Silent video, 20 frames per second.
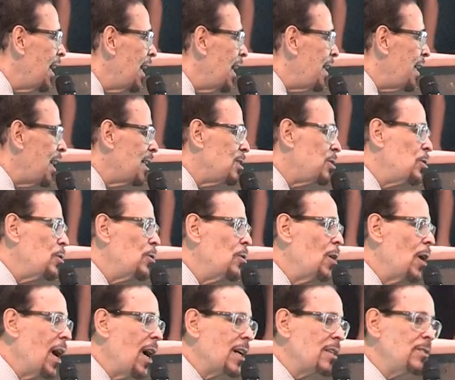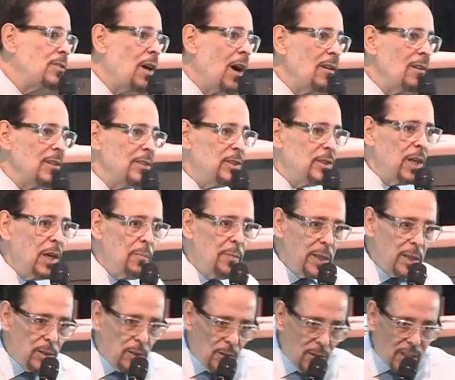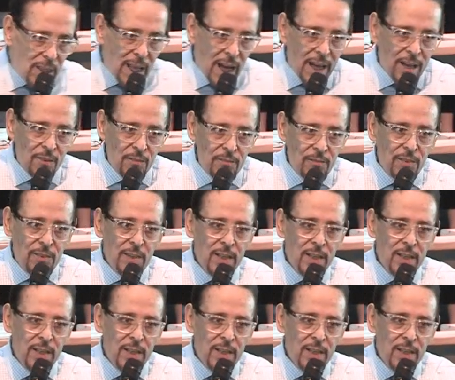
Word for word: And as you acknowledge him in your life,